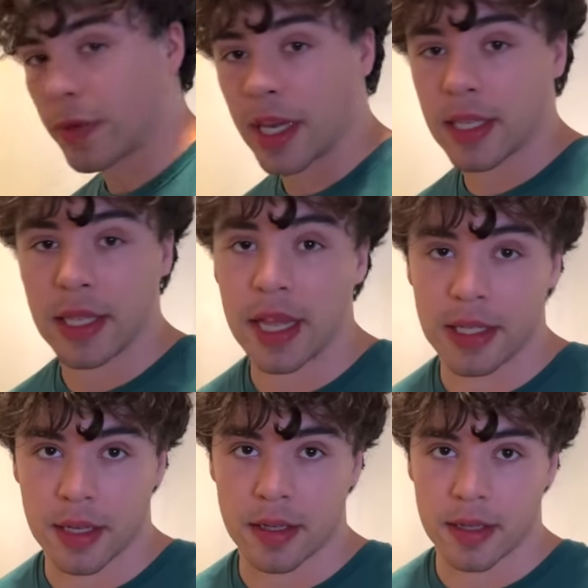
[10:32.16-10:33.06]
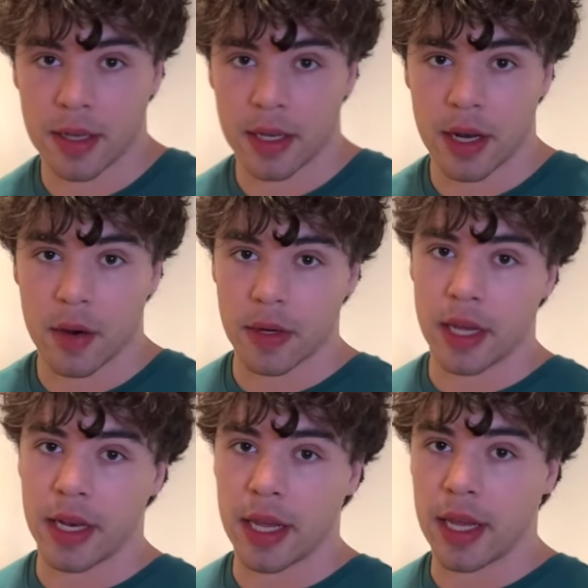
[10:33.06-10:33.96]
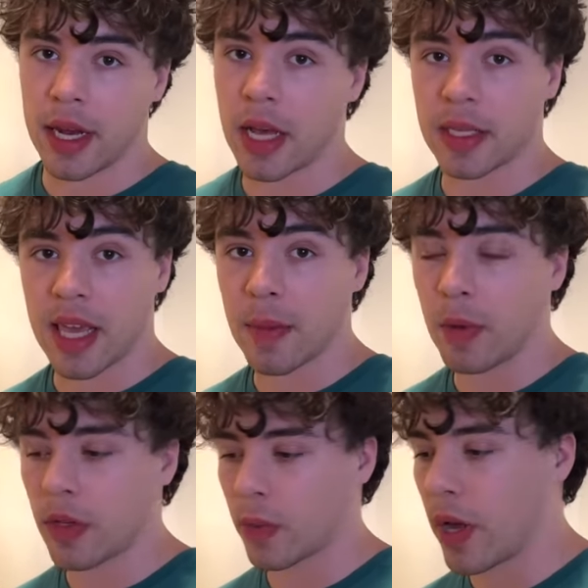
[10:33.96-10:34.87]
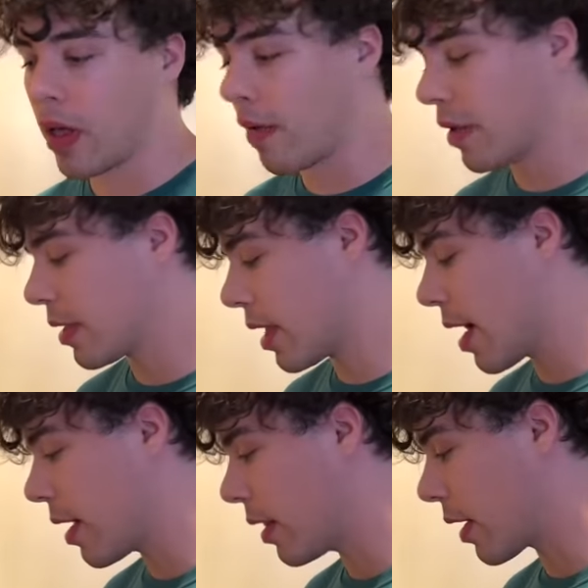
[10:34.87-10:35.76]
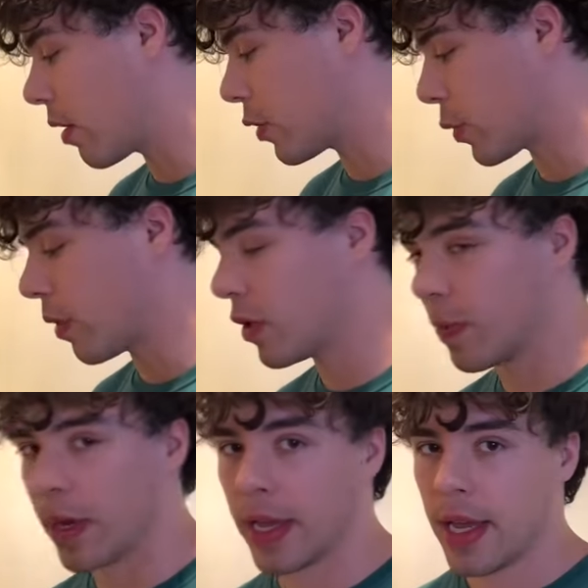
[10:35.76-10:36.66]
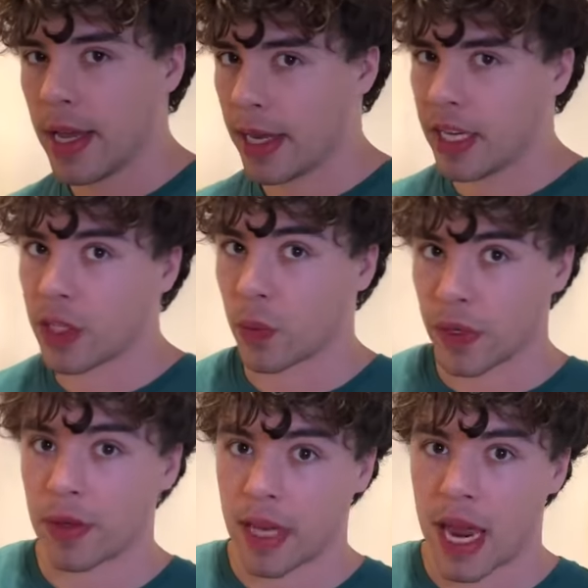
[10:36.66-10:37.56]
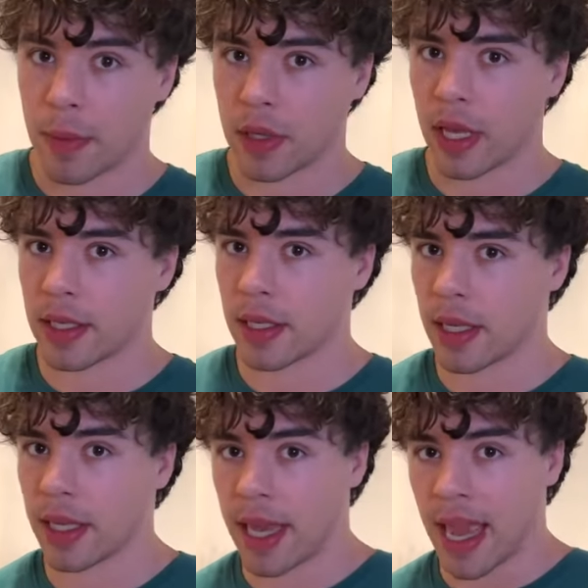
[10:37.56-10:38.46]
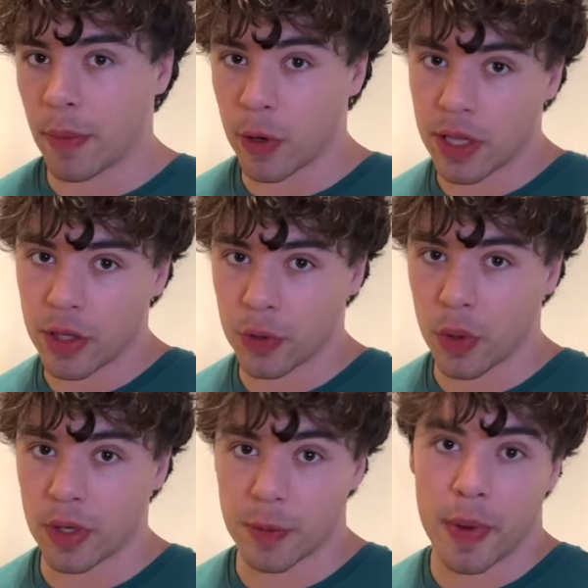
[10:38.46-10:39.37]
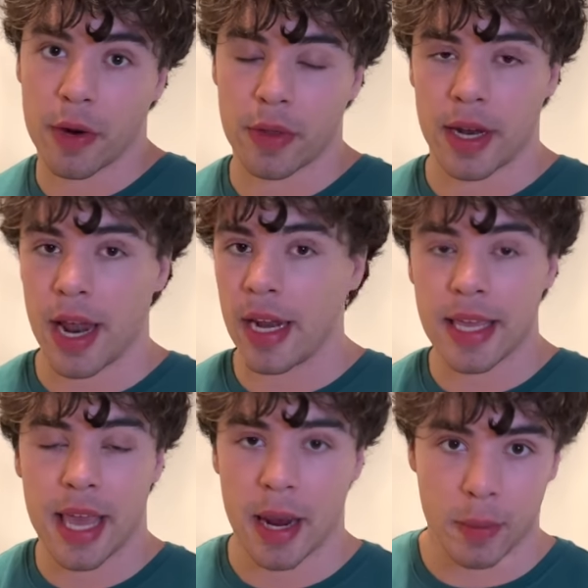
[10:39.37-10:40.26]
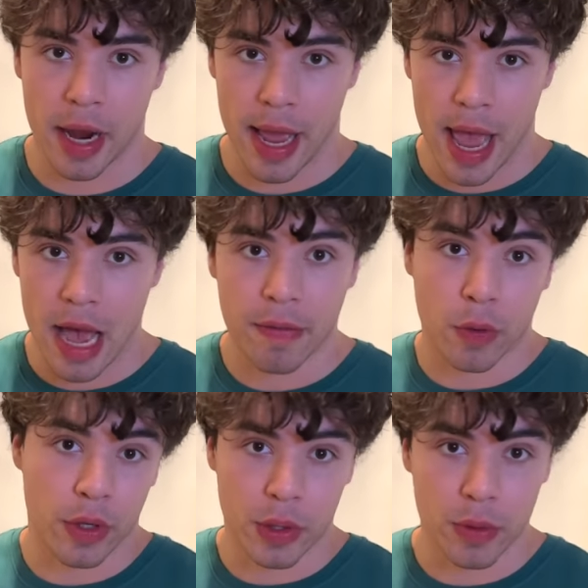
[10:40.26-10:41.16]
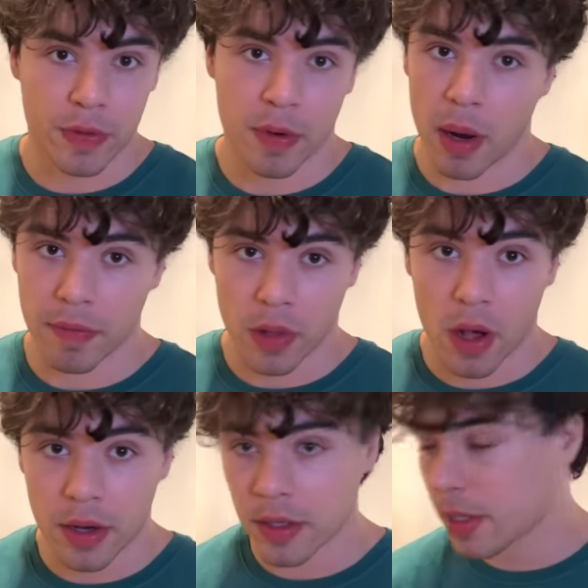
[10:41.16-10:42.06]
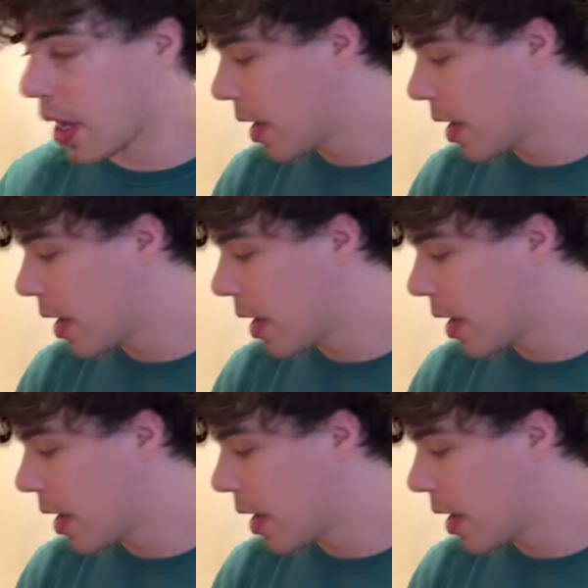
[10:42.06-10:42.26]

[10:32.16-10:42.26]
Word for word: takes lenses. You know, it, it, it has a gimbal as well, obviously, on it, like all drones, but it takes real camera lenses, and the camera in the drone is better than any camera I have or use for my vlogs.